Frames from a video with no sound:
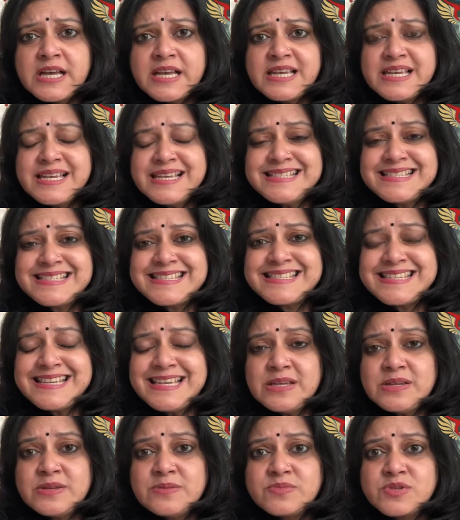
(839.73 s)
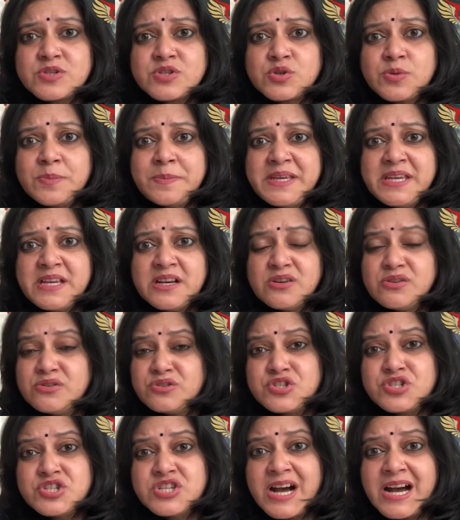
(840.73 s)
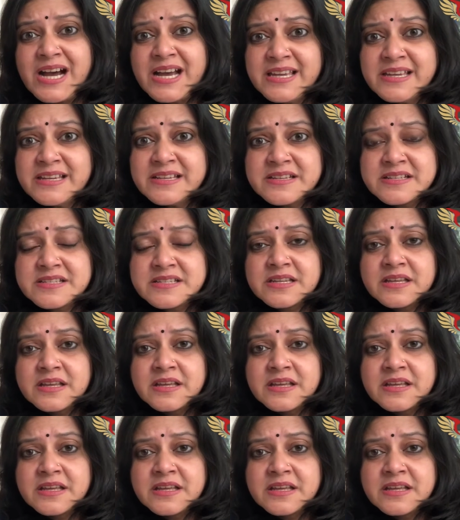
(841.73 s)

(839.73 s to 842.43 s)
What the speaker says: He seems to be a giant.